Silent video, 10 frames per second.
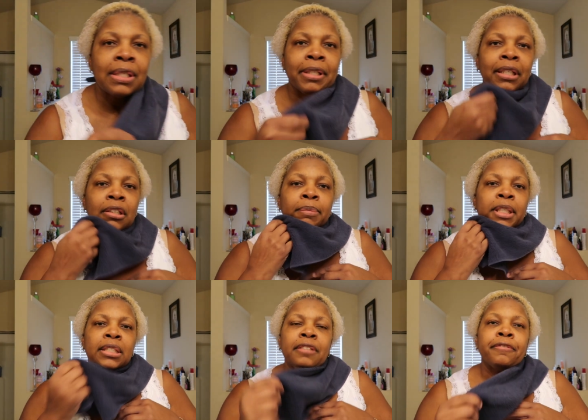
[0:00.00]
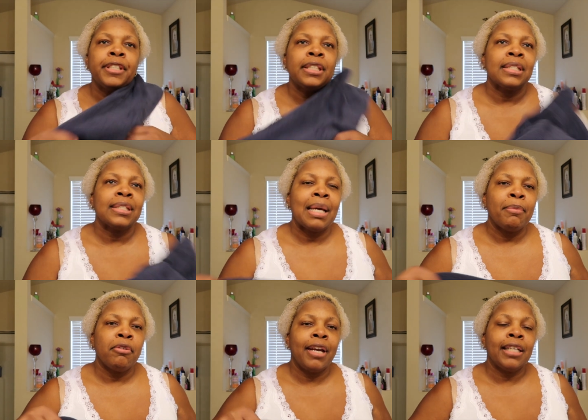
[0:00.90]
something a little bit different this time
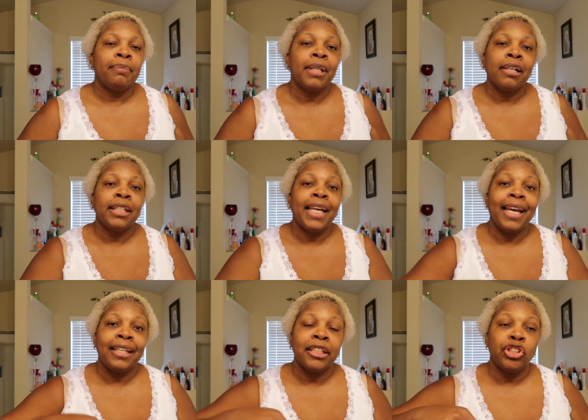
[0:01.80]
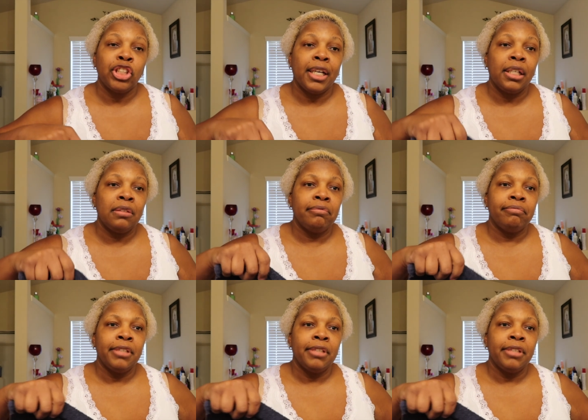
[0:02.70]
around. I'm not gonna add the gel.